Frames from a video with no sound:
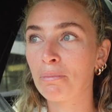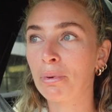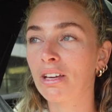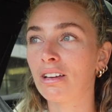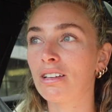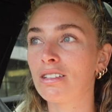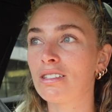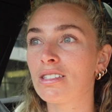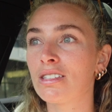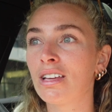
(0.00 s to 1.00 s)

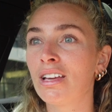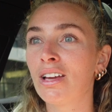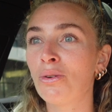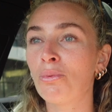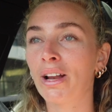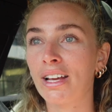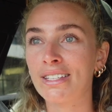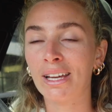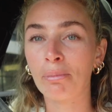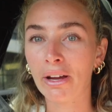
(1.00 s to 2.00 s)
Because when I
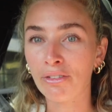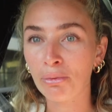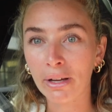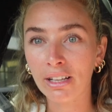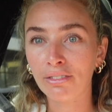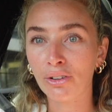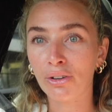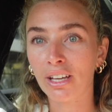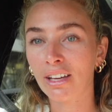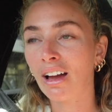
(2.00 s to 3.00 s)
take a break from weekly
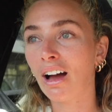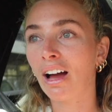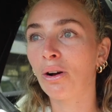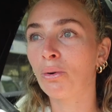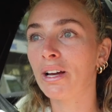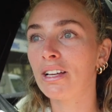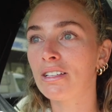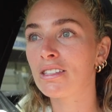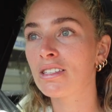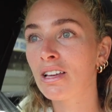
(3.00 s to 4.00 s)
vlogging, I
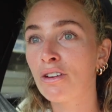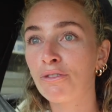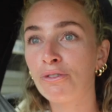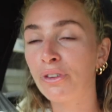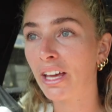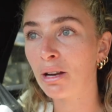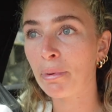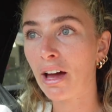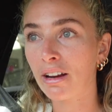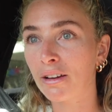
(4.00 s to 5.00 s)
always forget
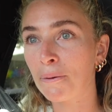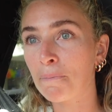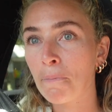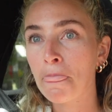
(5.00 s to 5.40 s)
about it.